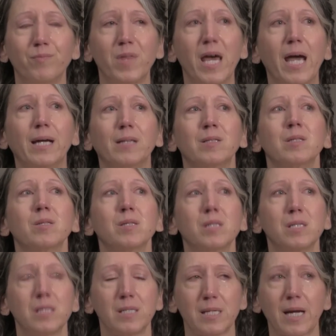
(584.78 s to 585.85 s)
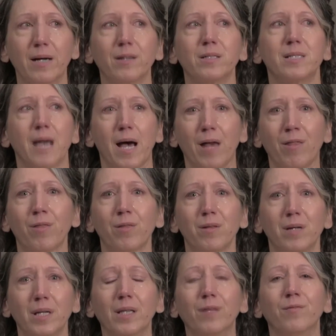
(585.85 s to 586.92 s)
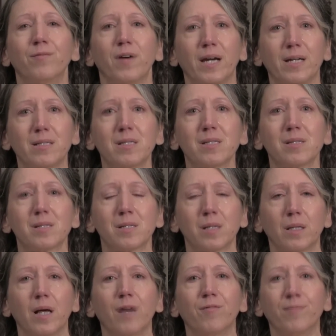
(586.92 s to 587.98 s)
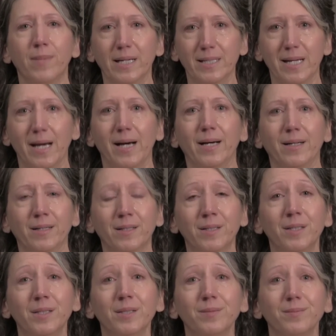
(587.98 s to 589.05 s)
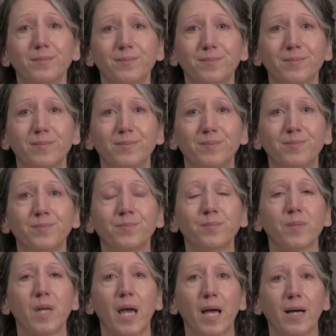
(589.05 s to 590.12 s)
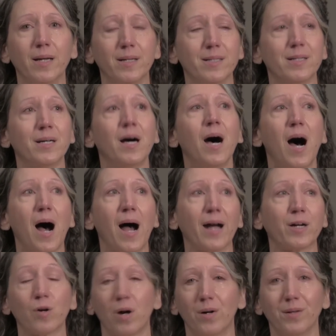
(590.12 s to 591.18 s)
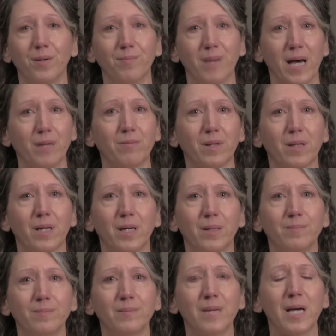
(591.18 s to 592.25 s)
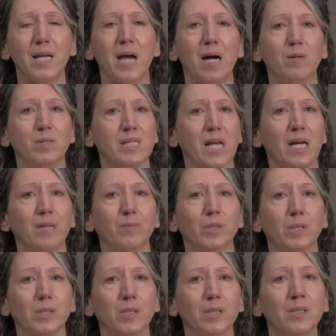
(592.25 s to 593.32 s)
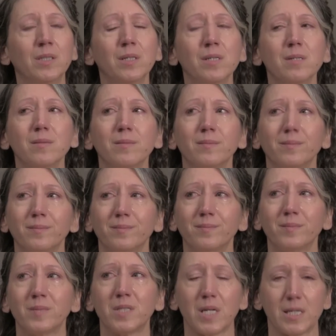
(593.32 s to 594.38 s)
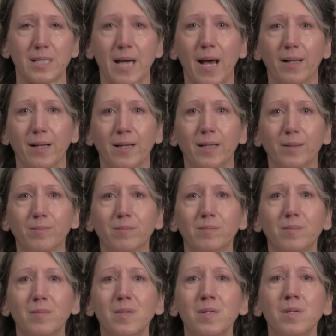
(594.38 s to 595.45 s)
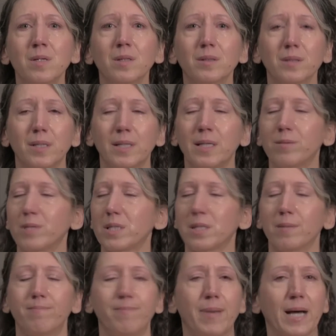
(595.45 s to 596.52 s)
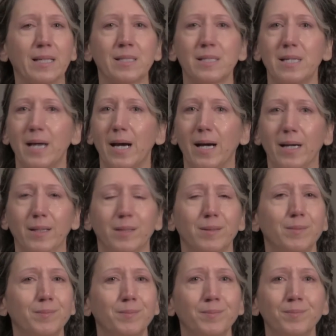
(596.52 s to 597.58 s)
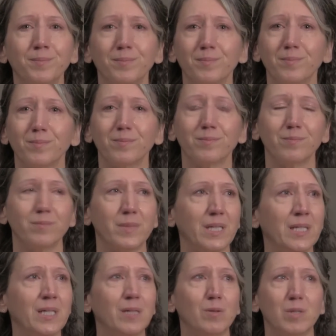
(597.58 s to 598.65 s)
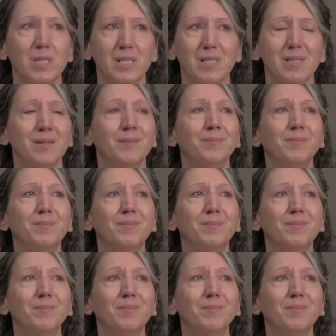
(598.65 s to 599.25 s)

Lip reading: They stared death in the face to love my dad. And I crawled in bed with him, and I was able to tell him that he was the best dad, and he was